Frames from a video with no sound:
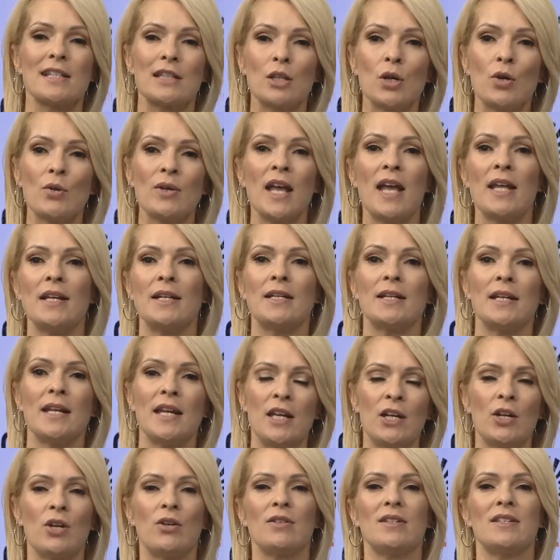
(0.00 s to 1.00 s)
located
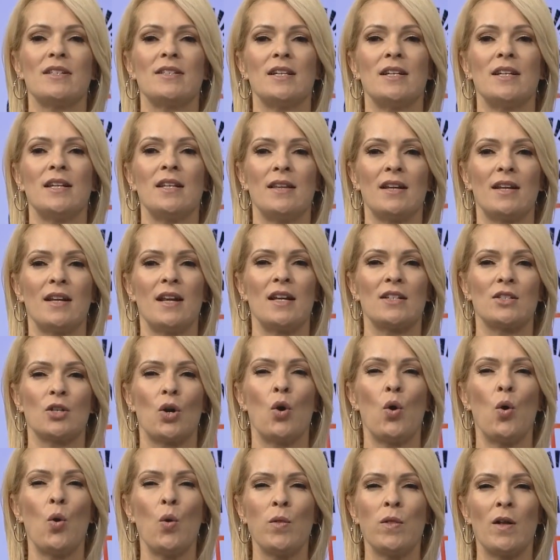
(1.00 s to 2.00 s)
in our city that has a
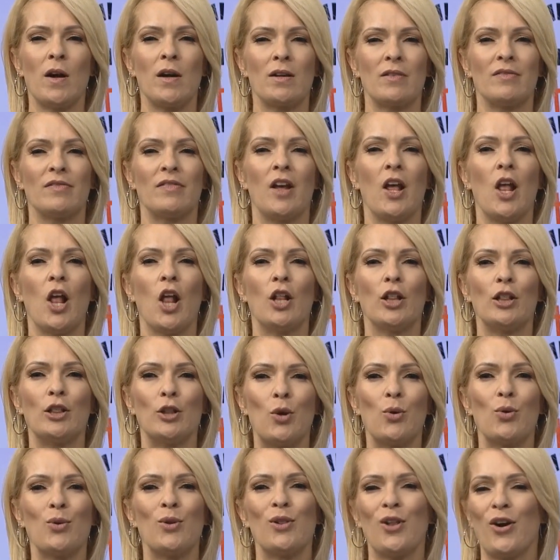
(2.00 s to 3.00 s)
whole lot of
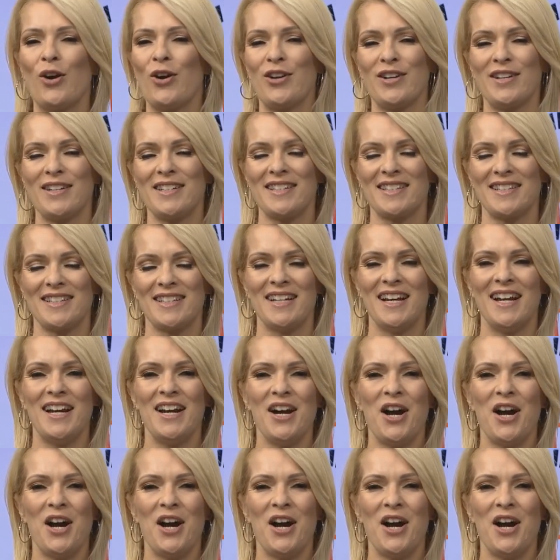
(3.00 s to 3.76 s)
local artists.